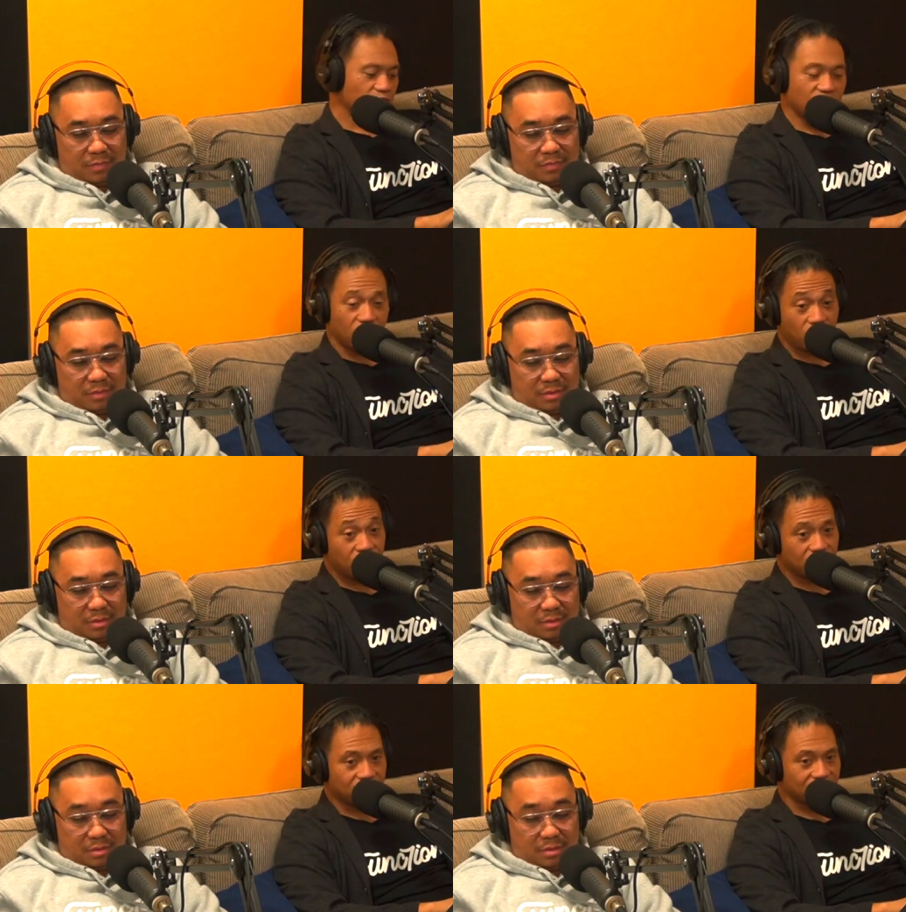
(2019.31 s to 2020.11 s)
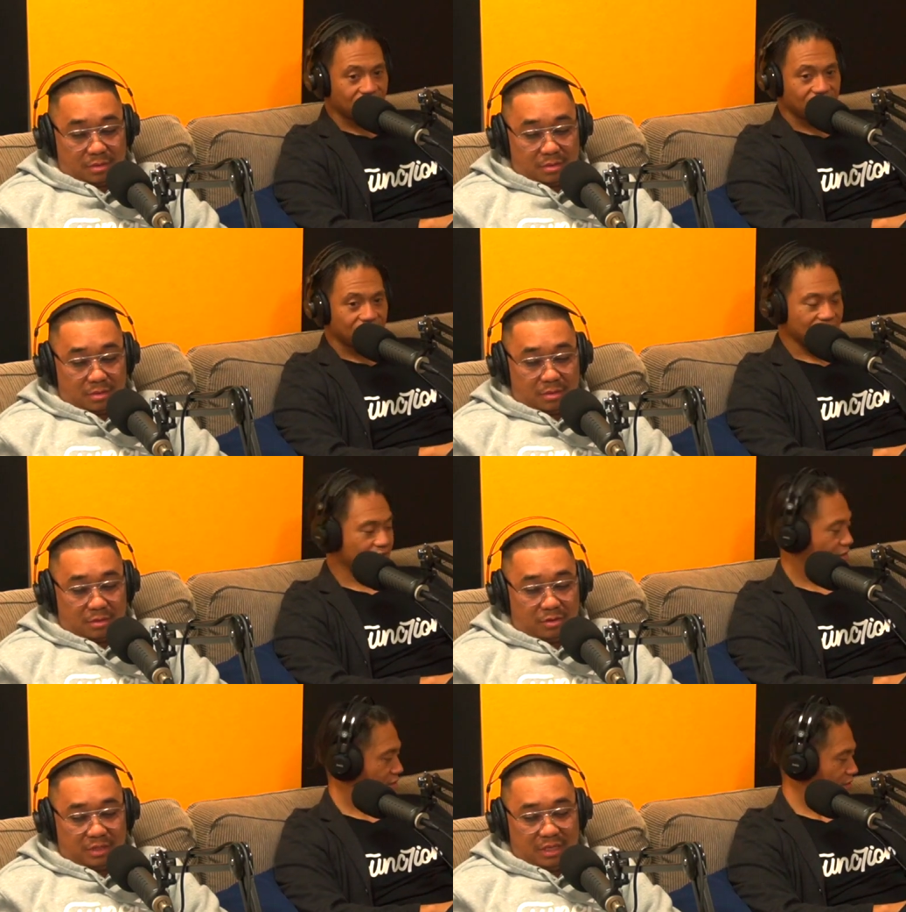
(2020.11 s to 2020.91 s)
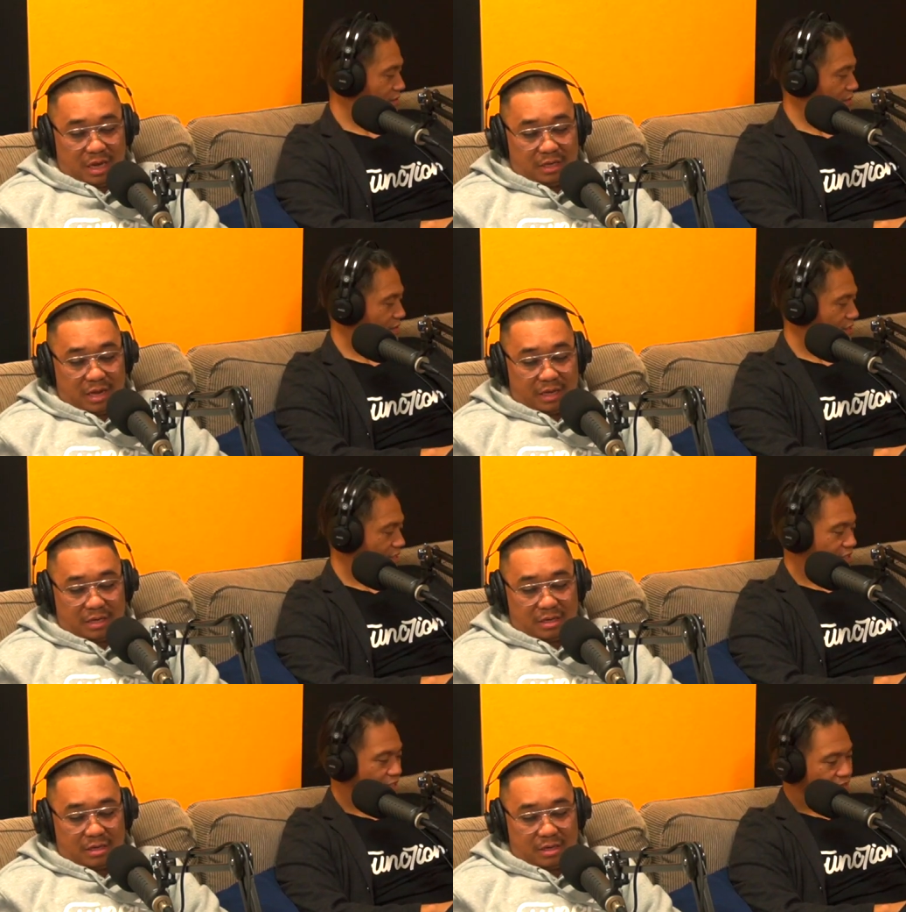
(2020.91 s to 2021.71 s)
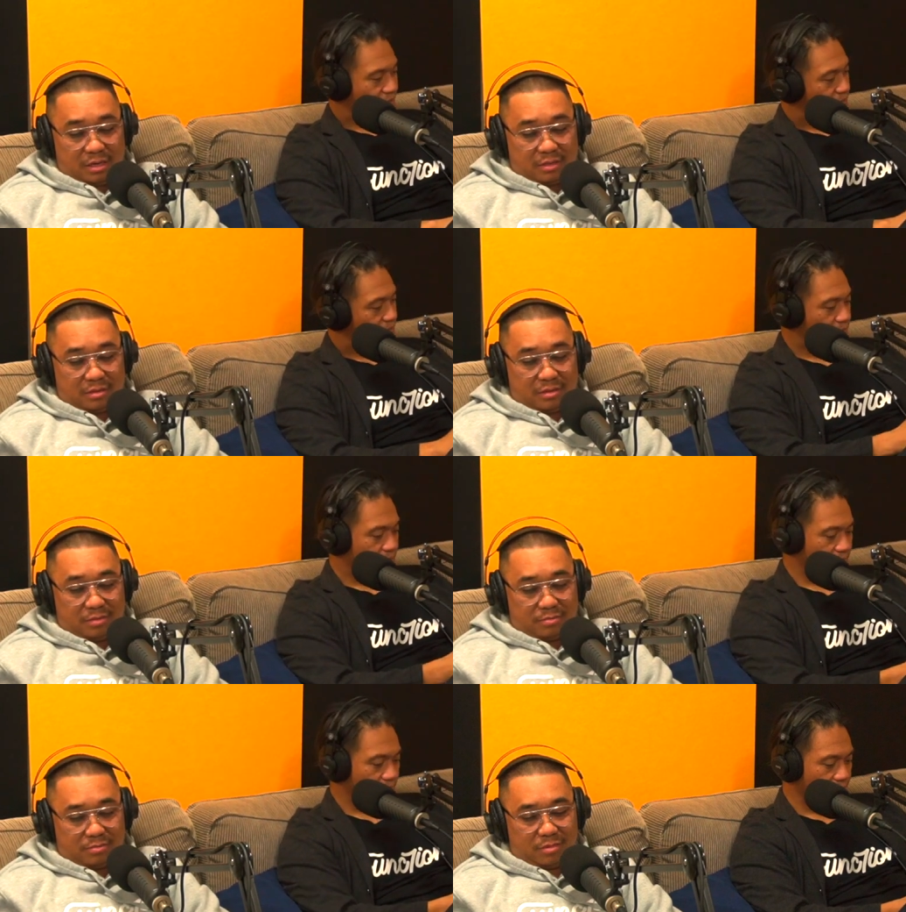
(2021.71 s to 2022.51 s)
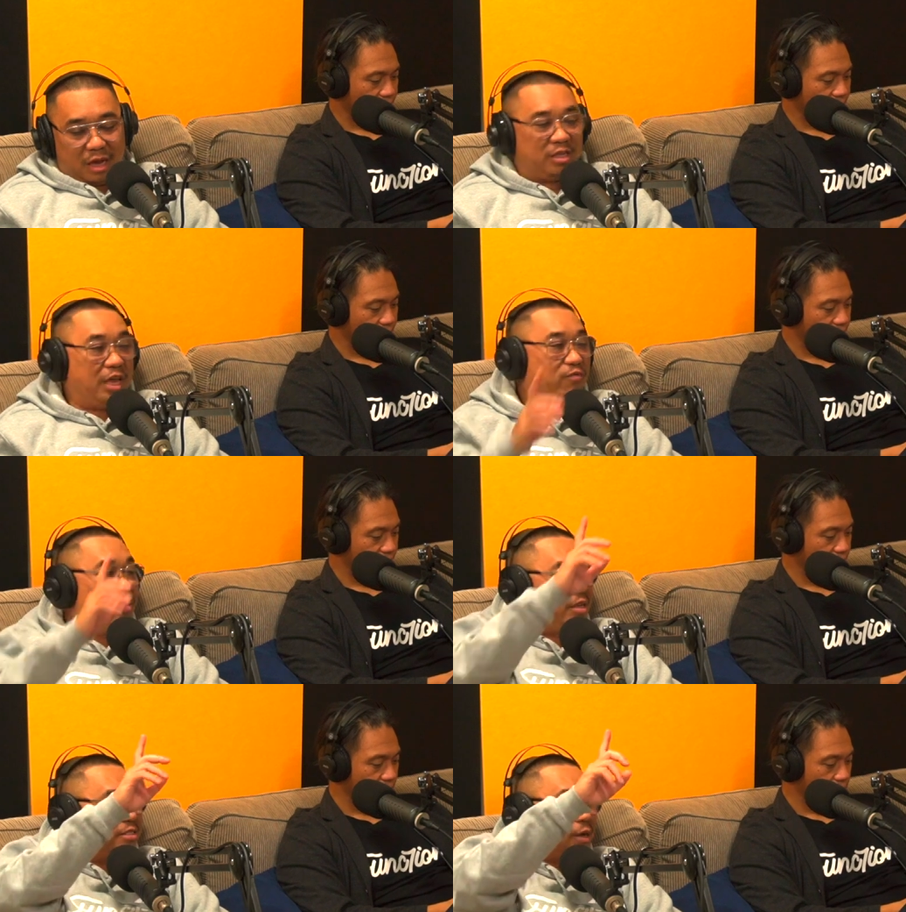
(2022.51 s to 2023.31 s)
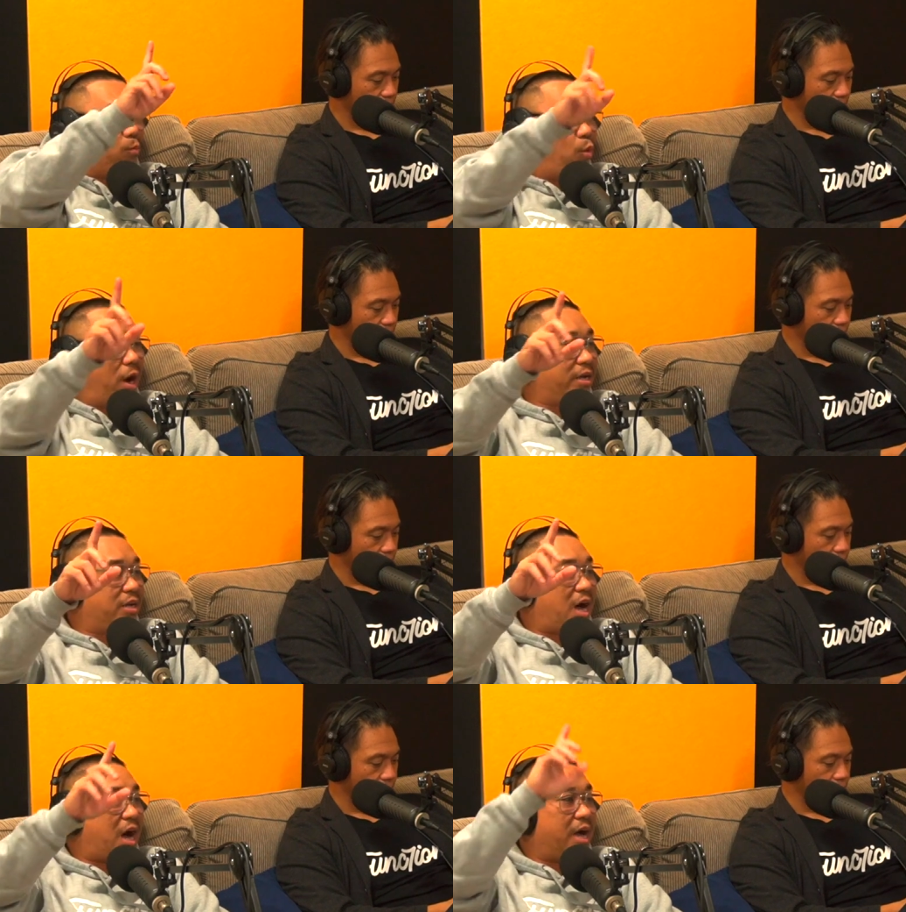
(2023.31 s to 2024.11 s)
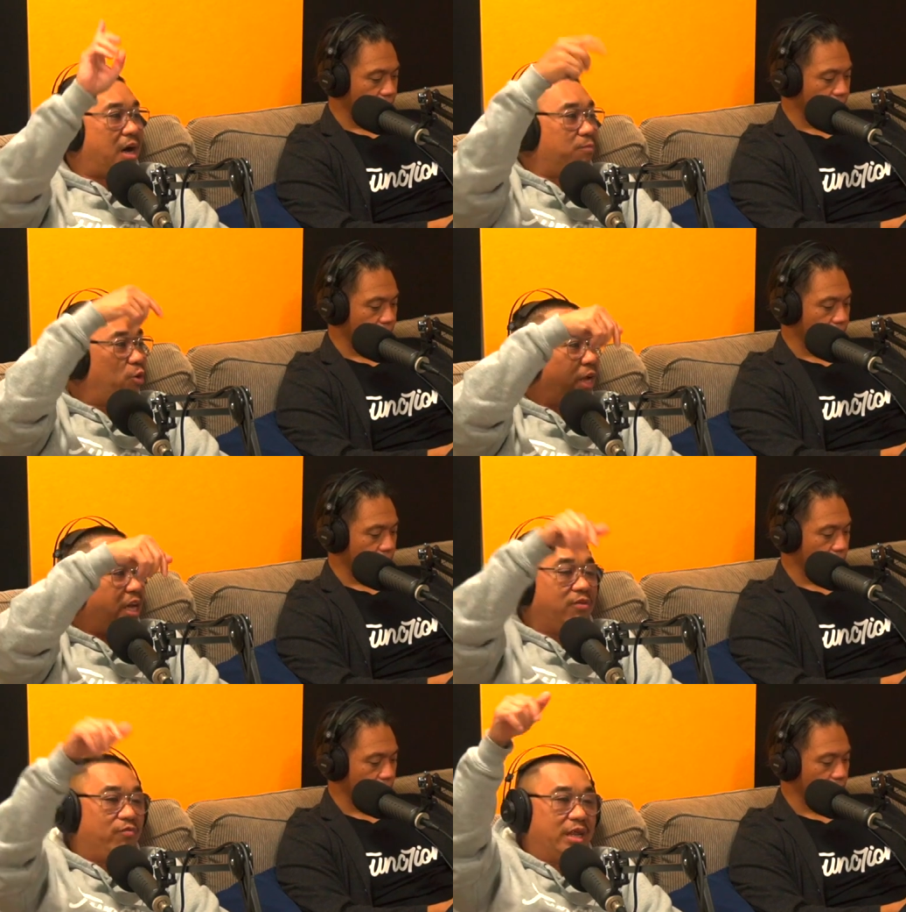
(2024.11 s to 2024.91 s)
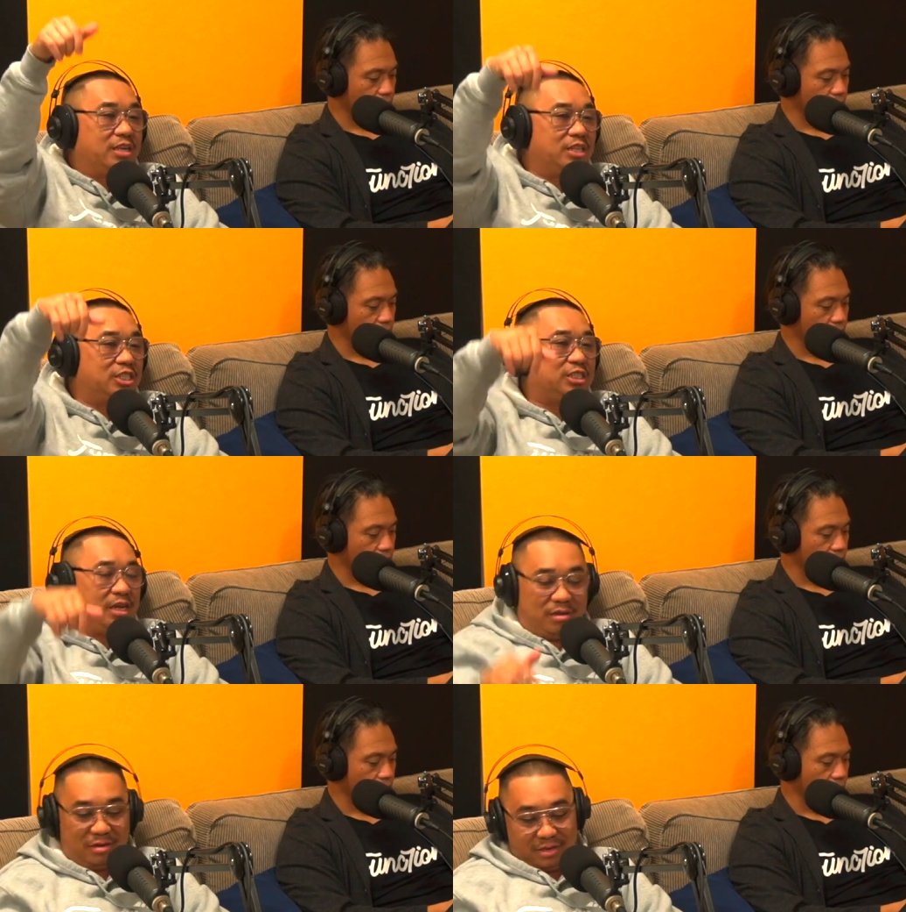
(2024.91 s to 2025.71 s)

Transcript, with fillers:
Speaker 1: charot. So it's not like a, a, a definite someone. I I'm gonna invent this shit.